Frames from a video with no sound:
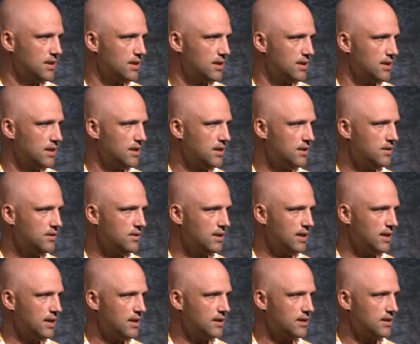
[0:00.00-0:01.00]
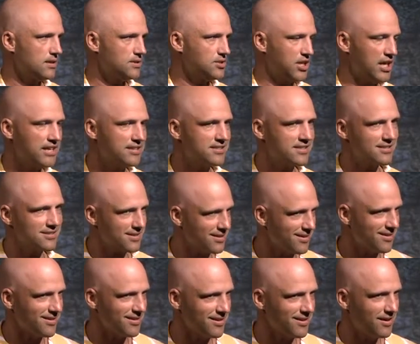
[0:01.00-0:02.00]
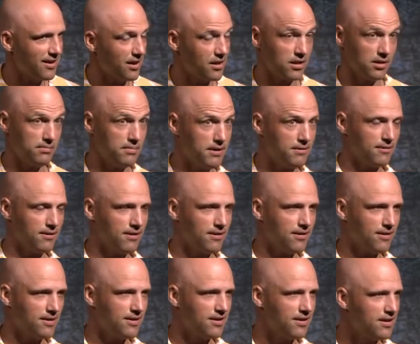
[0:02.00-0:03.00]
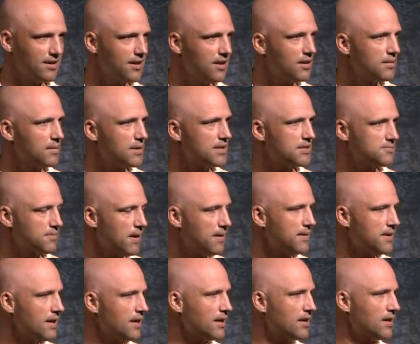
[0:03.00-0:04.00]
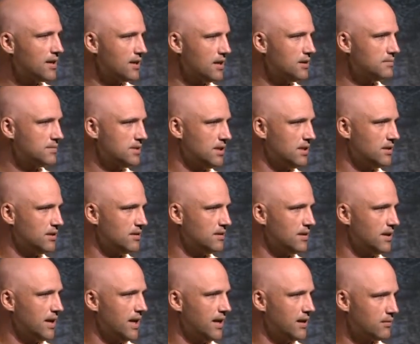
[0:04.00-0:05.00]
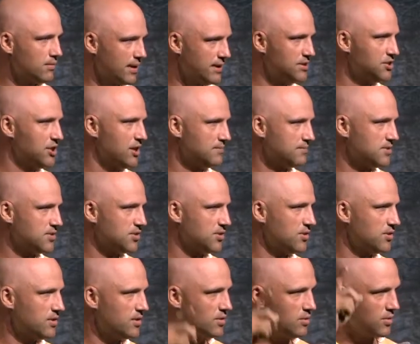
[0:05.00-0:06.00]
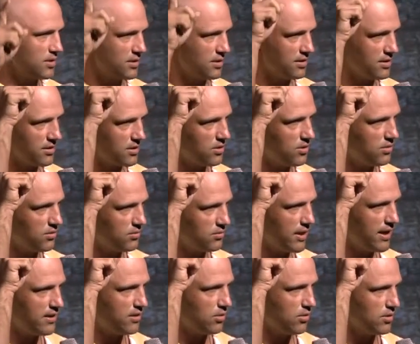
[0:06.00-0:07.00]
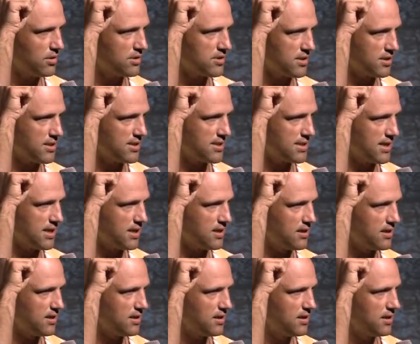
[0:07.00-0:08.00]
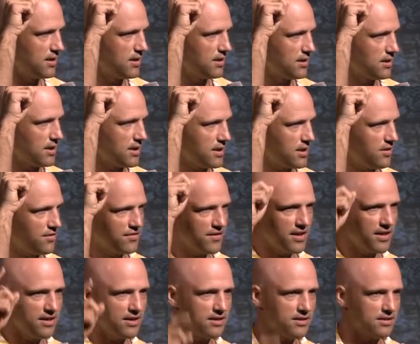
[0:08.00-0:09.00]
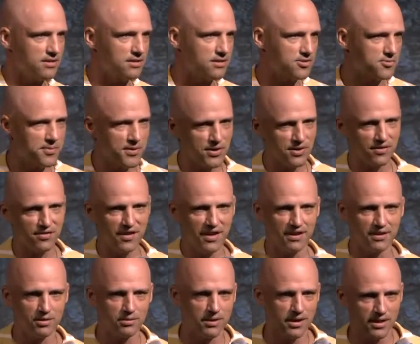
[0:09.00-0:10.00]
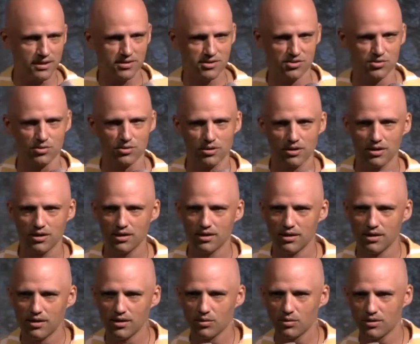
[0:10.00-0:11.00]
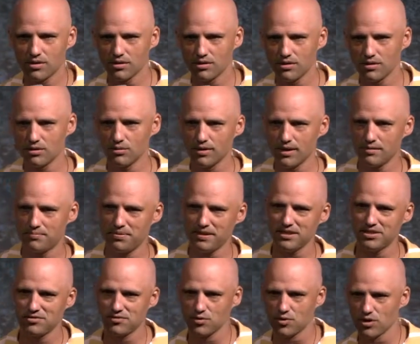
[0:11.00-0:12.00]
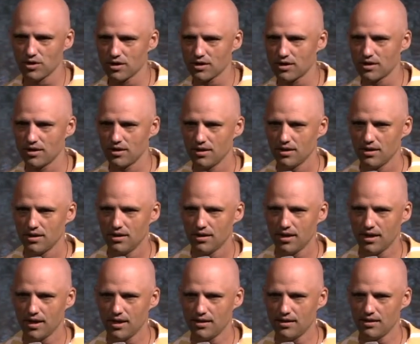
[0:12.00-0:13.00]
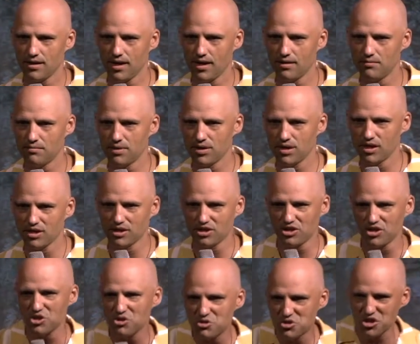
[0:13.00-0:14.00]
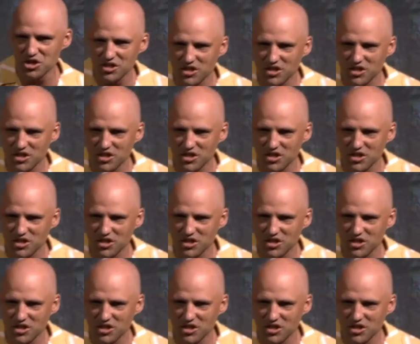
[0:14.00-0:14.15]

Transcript: You know, chances are, could be wrong, but he's probably not going to come to you in a red jumpsuit with the little red horns on his head, like you find at Spirit of Halloween store with the little red pitchfork, and be like, you should